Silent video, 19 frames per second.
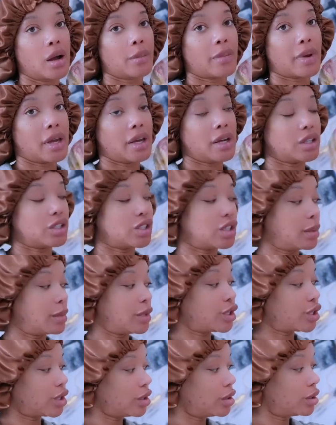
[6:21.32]
pink Jimmy
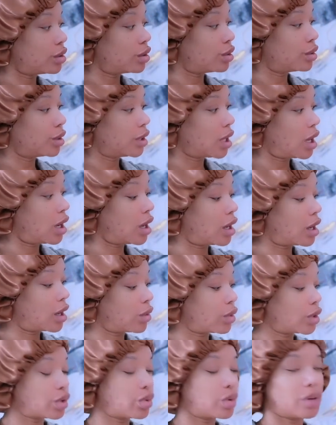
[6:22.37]
Choo's,
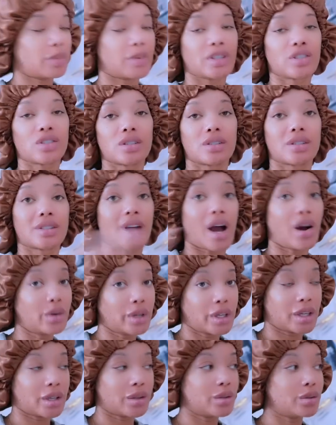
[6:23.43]
which would have been so
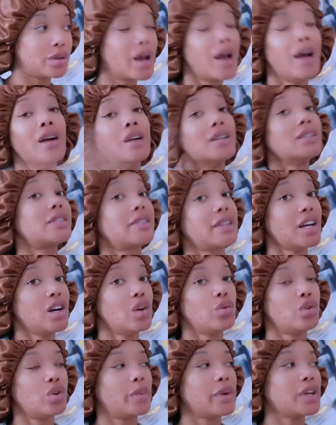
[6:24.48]
cute. Still
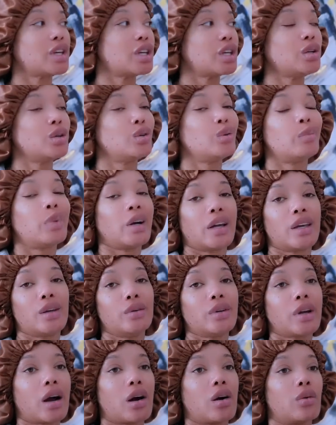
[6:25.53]
will be cute, but you
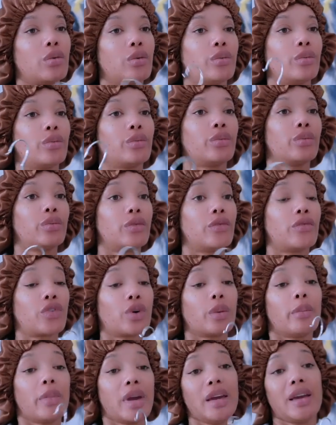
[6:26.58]
know, for
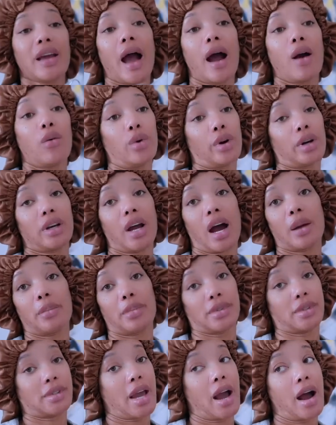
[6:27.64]
me, I wear
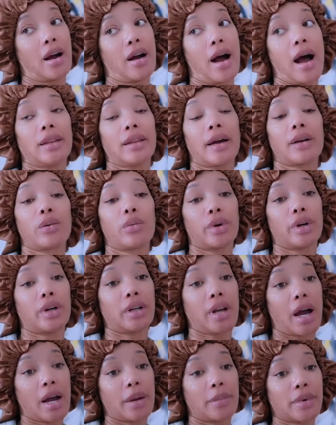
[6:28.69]
diapers, y'all. I like wearing
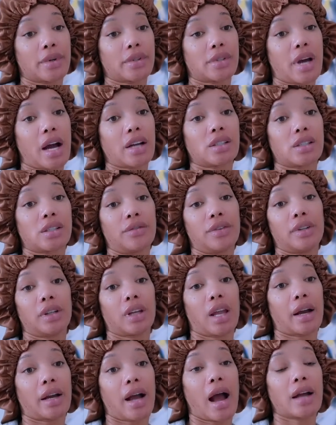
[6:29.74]
diapers. I just feel
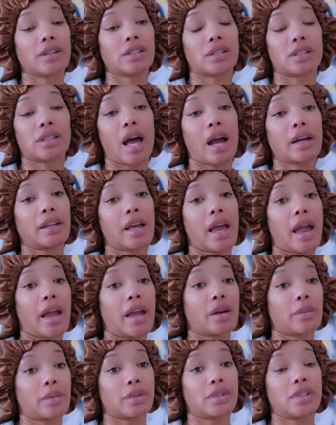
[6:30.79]
like I just like the
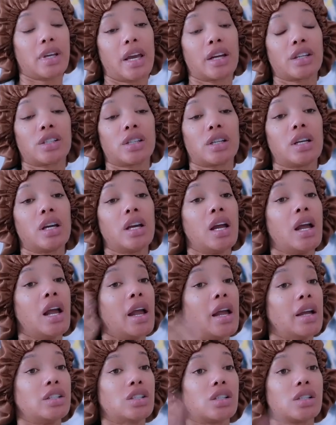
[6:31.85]
added protection
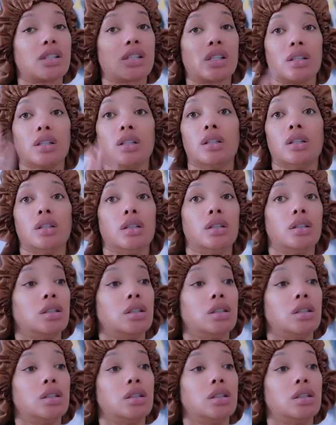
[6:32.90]
and just to,